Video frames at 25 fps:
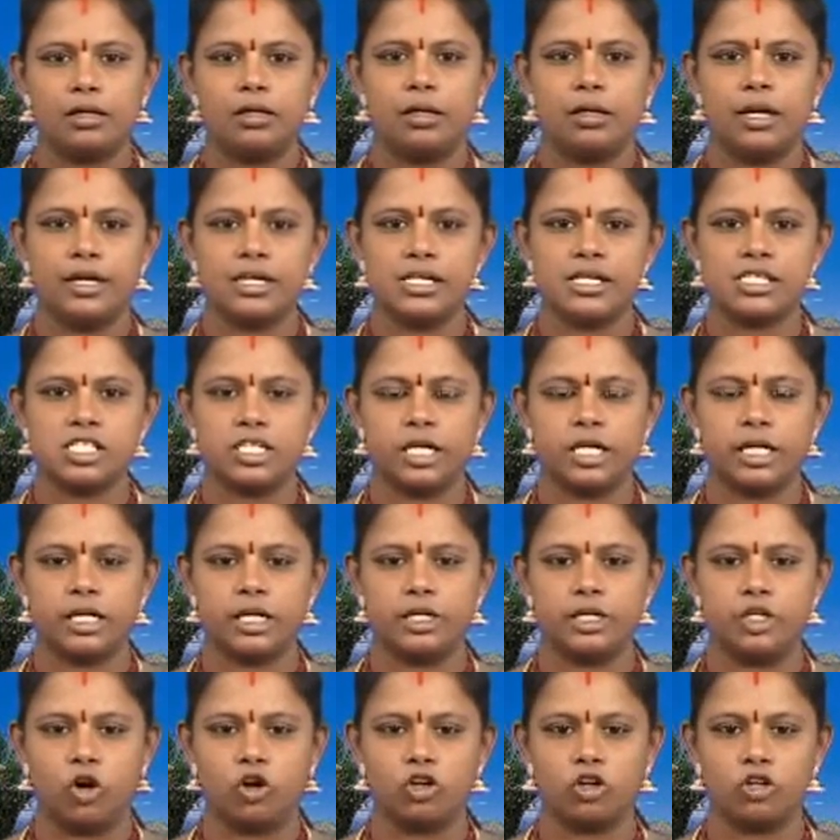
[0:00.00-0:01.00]
let us take a
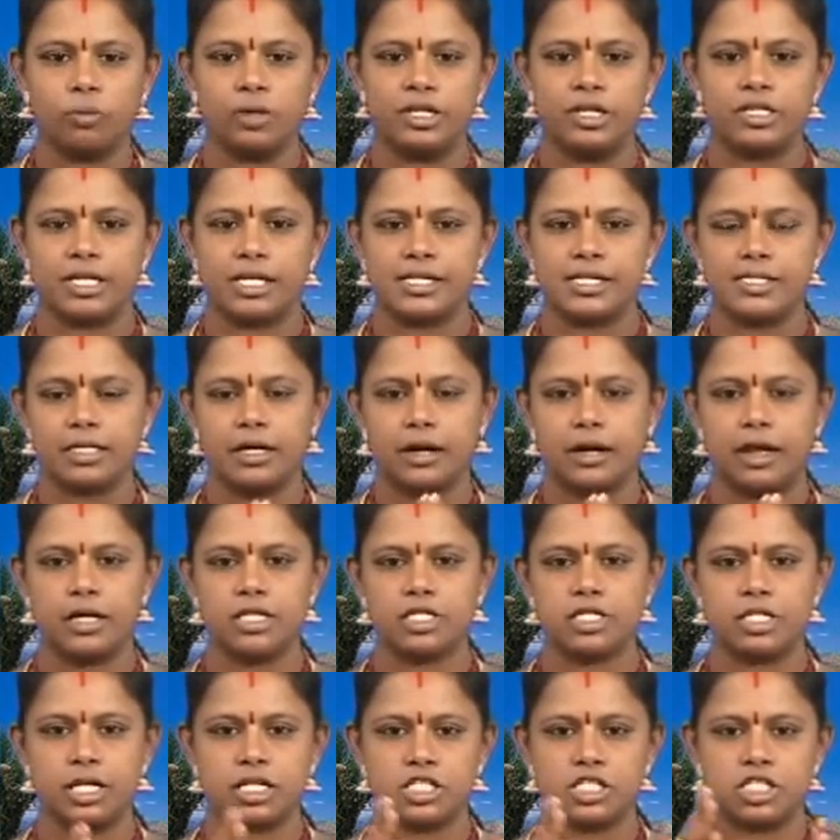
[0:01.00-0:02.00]
document as
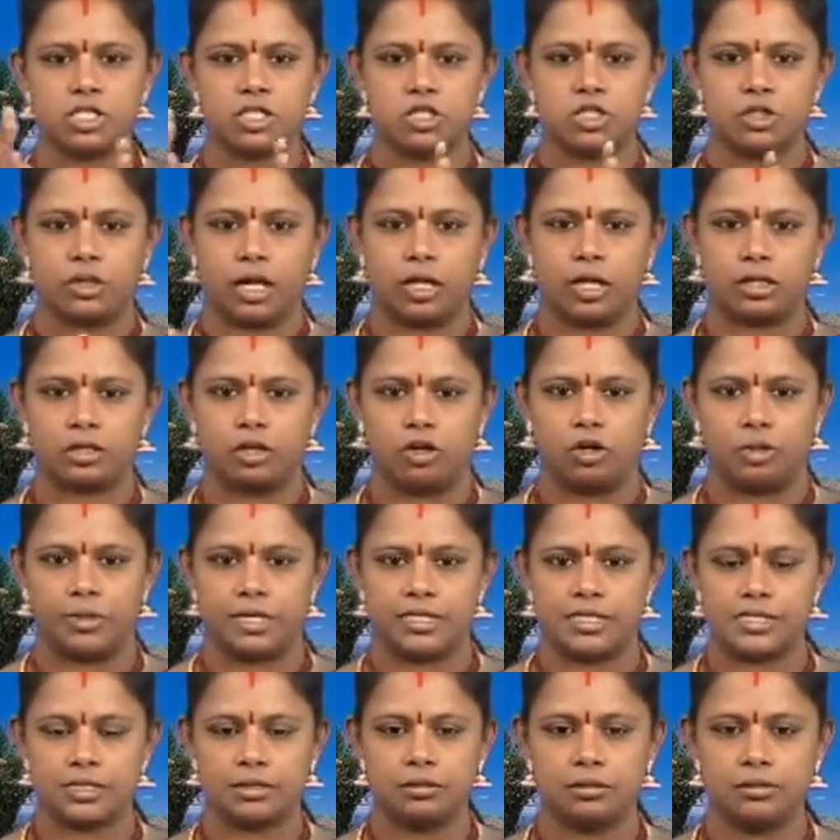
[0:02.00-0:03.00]
Introduction to
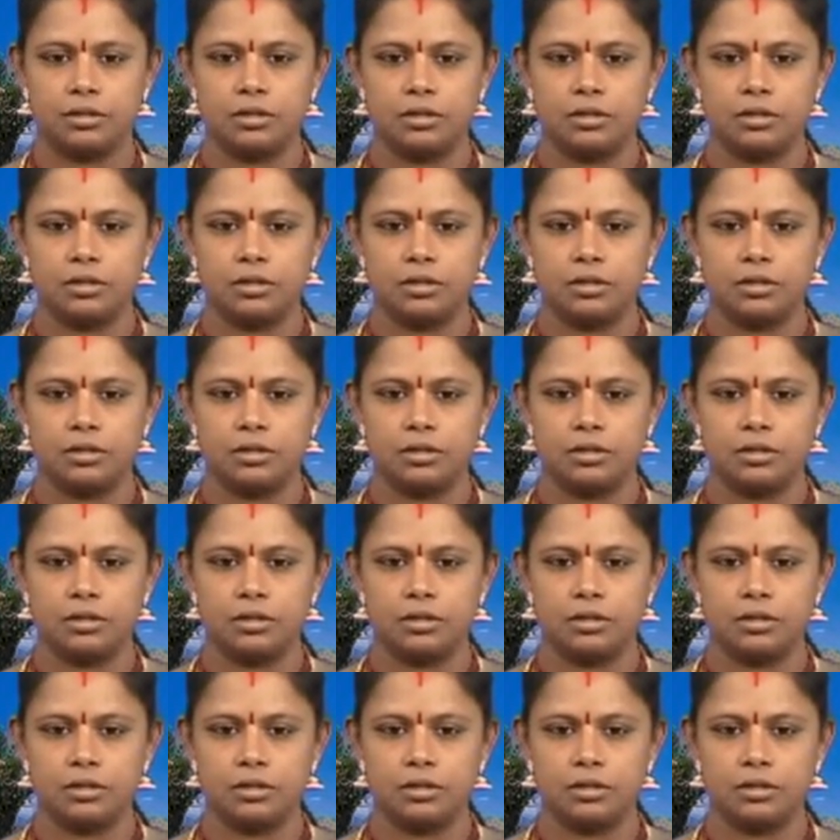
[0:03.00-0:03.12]
Economics.